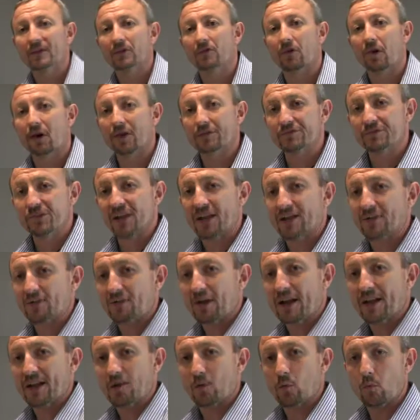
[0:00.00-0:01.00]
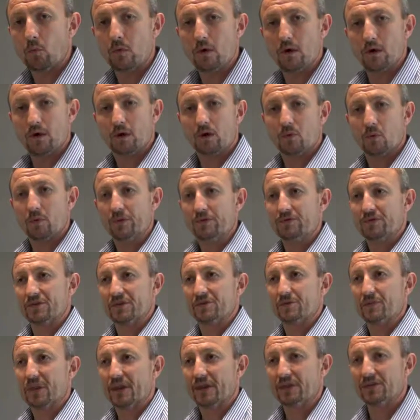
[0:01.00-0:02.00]
de Graaf generator work with
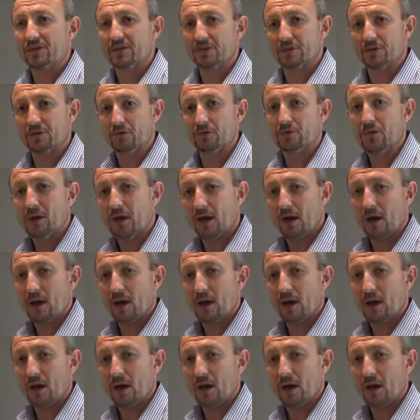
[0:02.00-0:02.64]
respect to